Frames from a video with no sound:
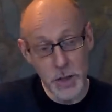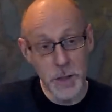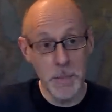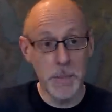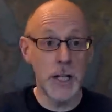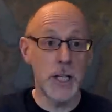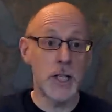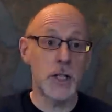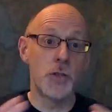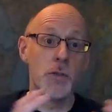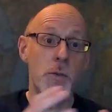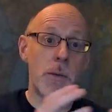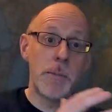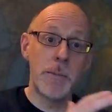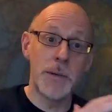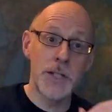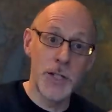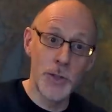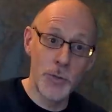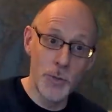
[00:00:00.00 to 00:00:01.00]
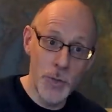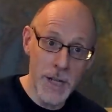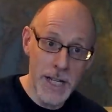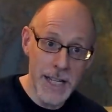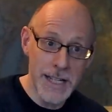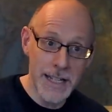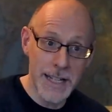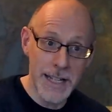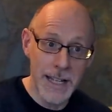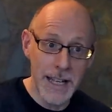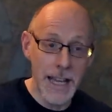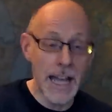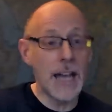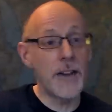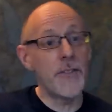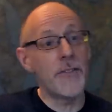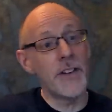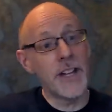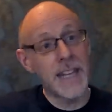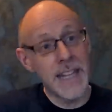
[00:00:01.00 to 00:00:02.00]
the person remembers the reading
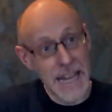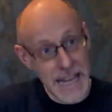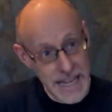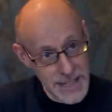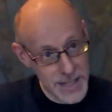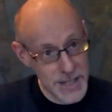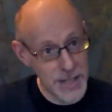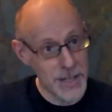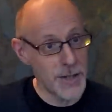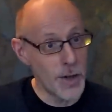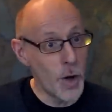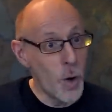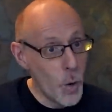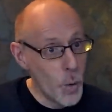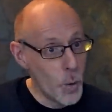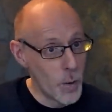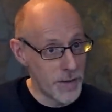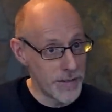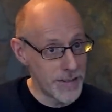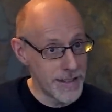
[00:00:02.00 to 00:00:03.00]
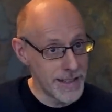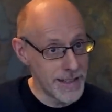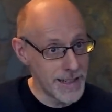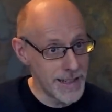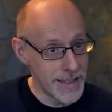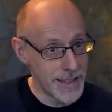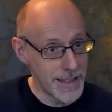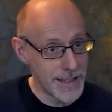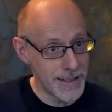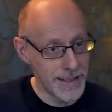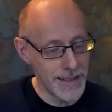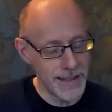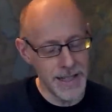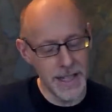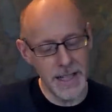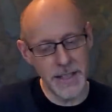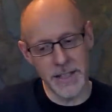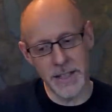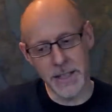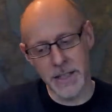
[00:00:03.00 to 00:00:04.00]
and forgets all of the
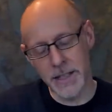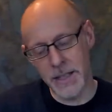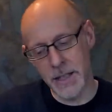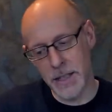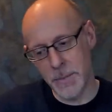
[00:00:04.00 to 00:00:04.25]
other